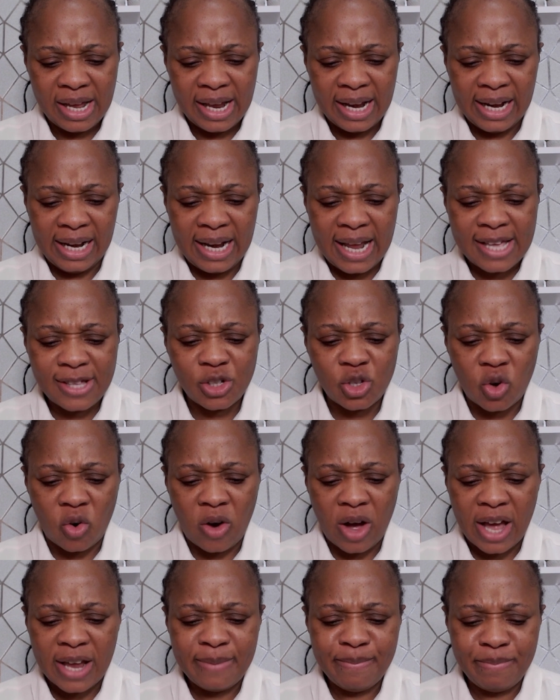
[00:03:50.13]
Let your
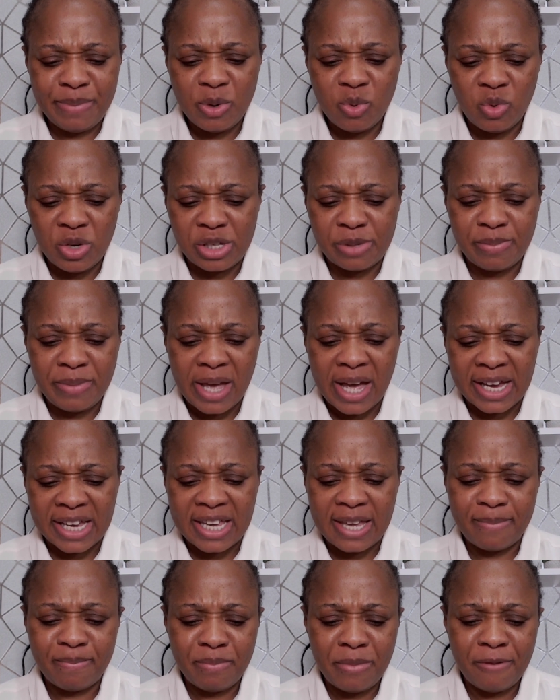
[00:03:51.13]
hand be with me and
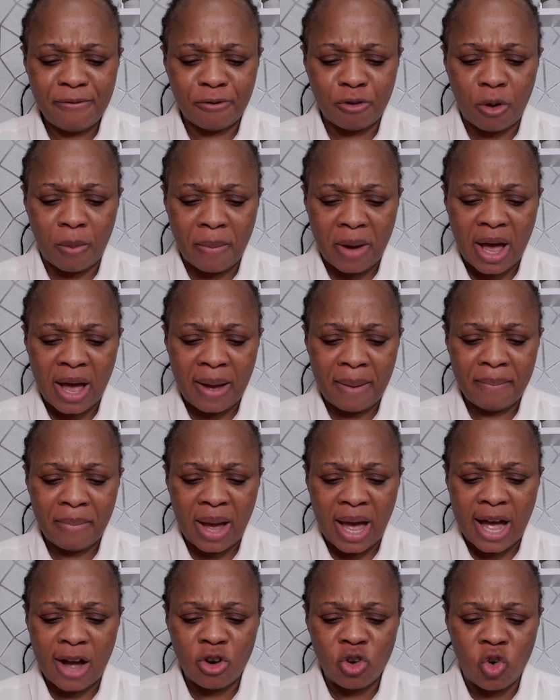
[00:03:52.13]
keep me from harm.
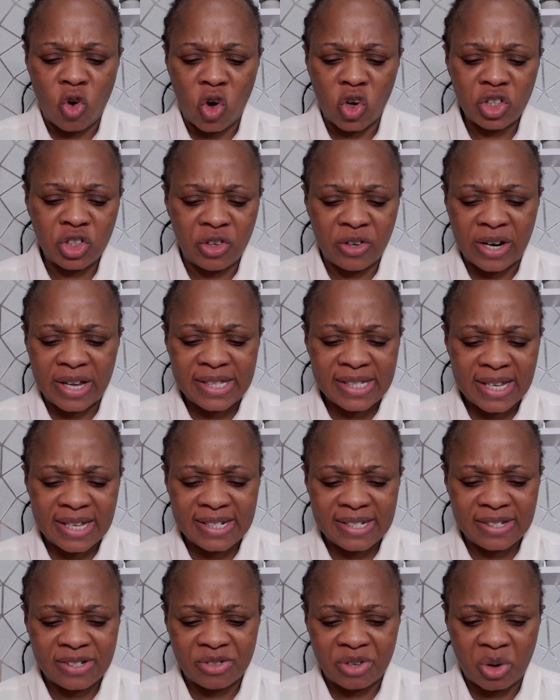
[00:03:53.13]
And God granted
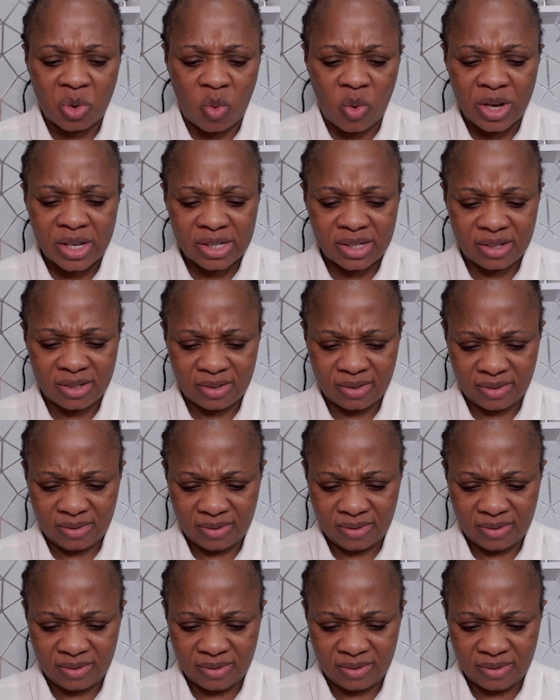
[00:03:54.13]
his request.